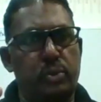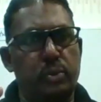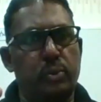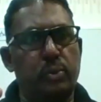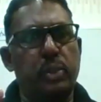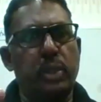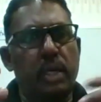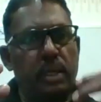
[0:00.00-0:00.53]

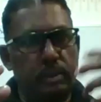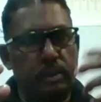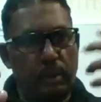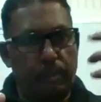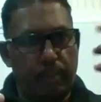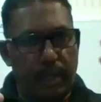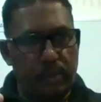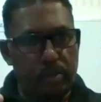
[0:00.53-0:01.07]
to
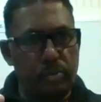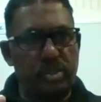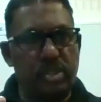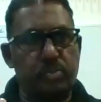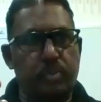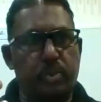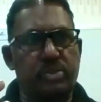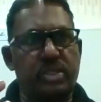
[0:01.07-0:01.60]
the
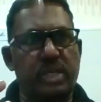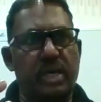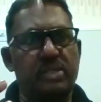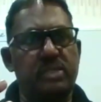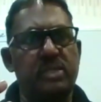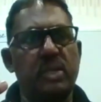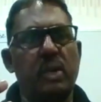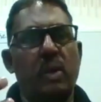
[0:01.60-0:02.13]
mitosis
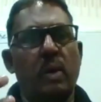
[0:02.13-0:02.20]
process